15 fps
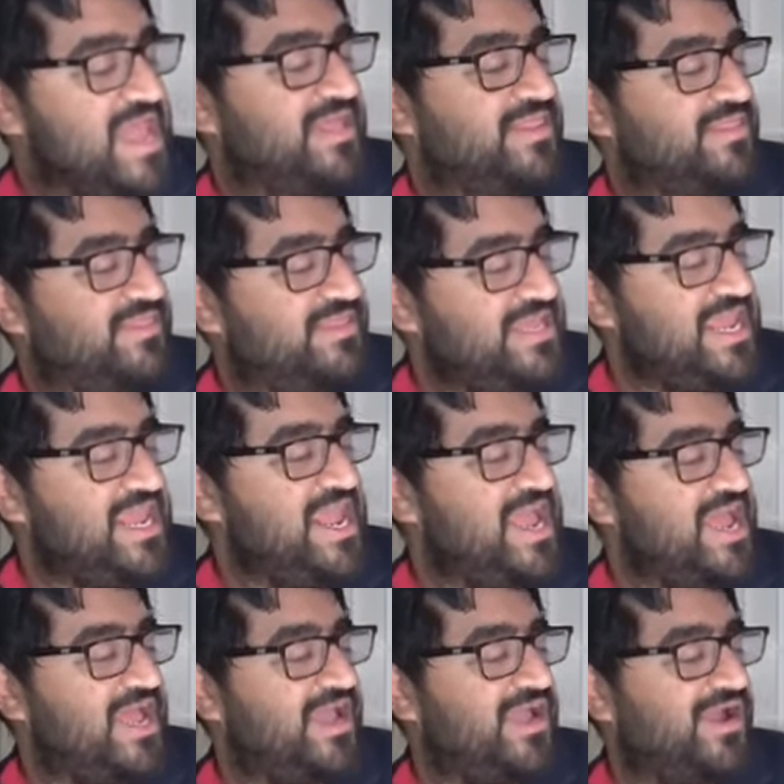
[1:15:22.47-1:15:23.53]
the
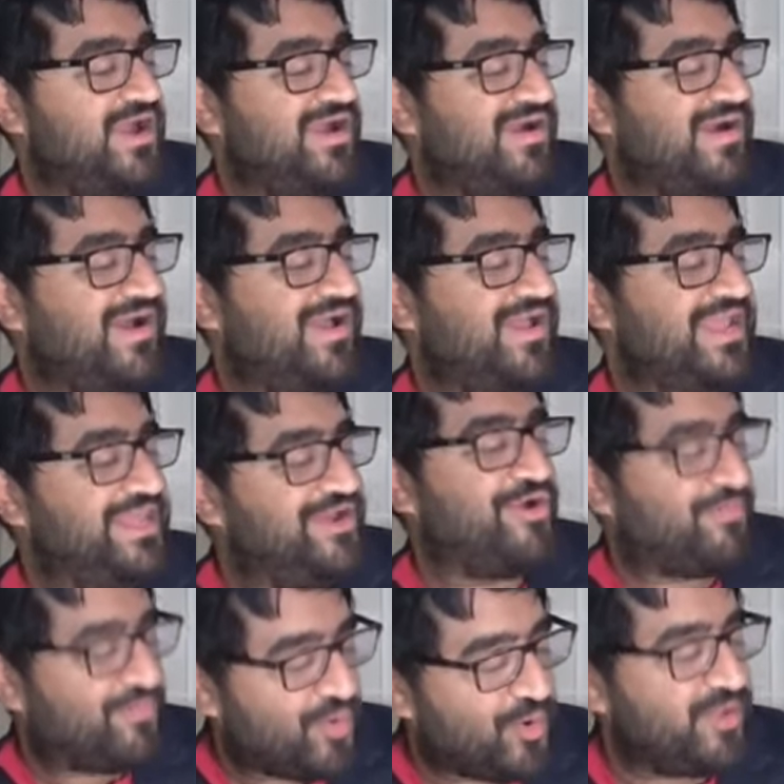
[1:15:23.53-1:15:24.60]
in our
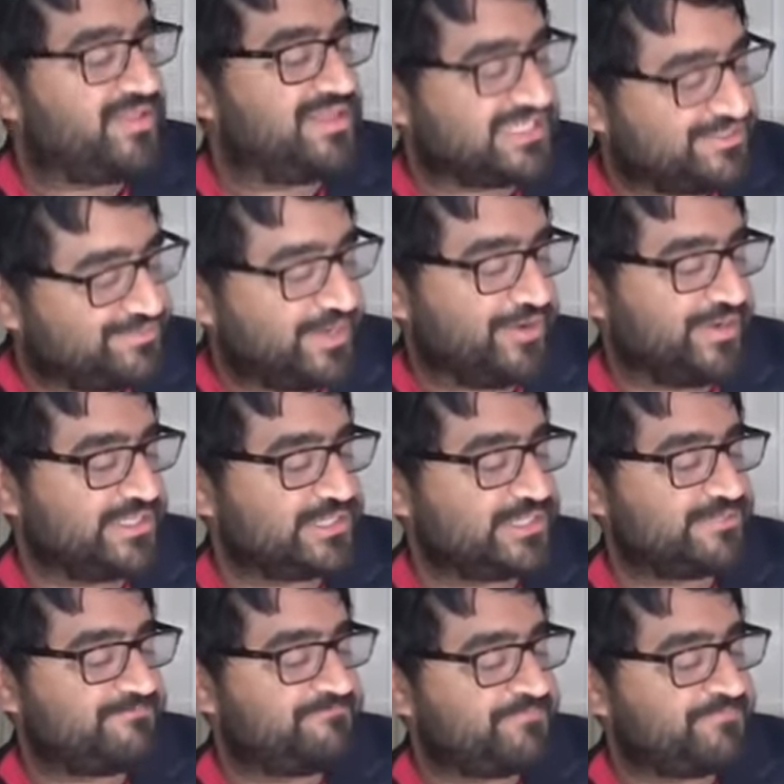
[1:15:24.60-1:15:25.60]
moral experience,